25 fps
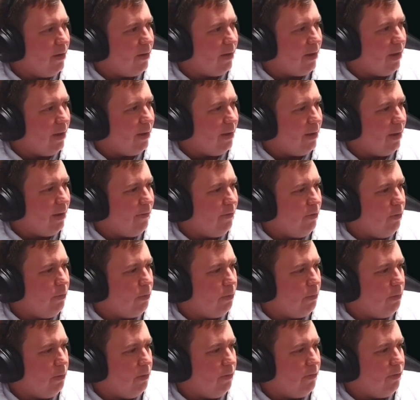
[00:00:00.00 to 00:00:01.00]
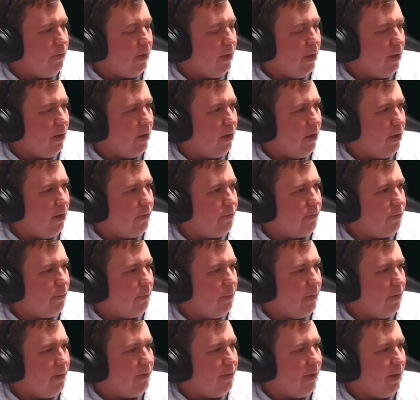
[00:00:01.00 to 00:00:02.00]
and if you remove the Unearth from
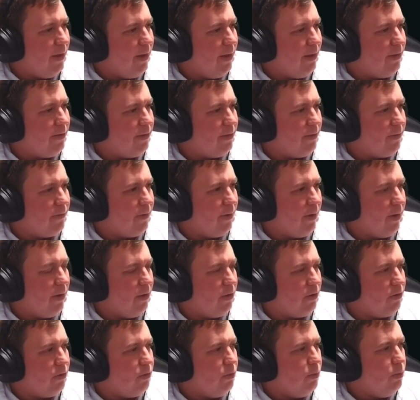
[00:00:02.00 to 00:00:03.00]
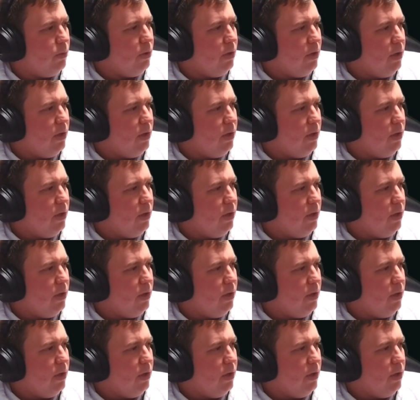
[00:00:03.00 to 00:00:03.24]
this, it isn't very good at all.